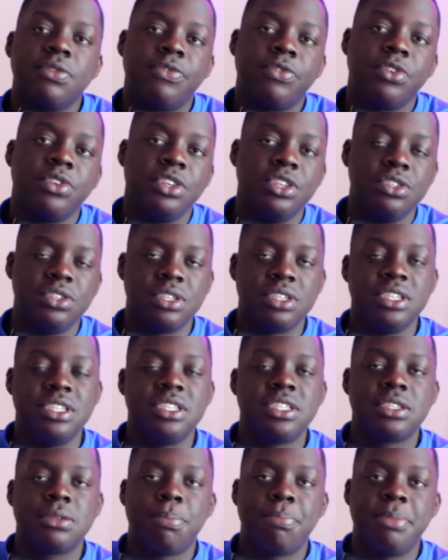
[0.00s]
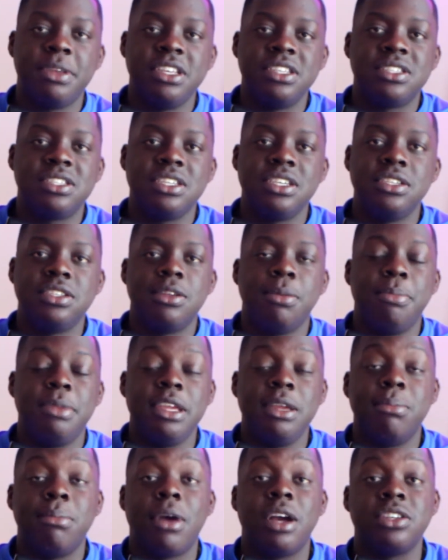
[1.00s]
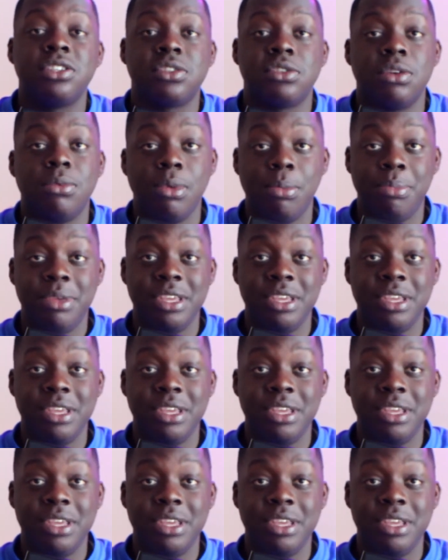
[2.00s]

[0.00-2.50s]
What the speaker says: for using this PC to be my streaming